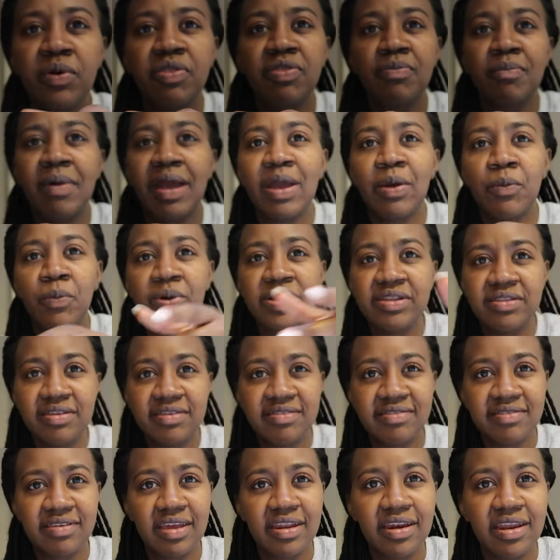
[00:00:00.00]
with my winter
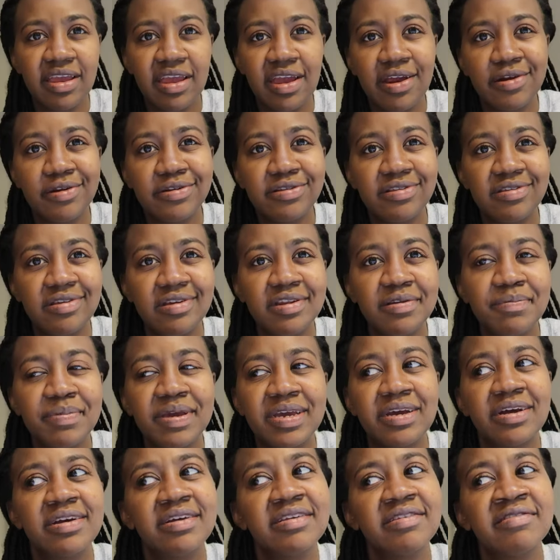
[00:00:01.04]
skincare routine,
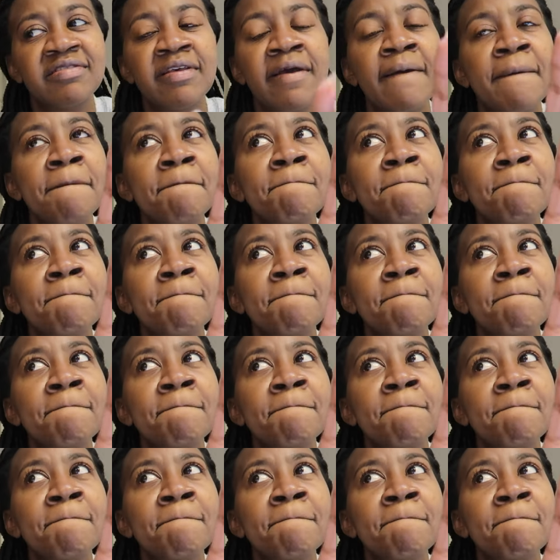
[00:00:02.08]
because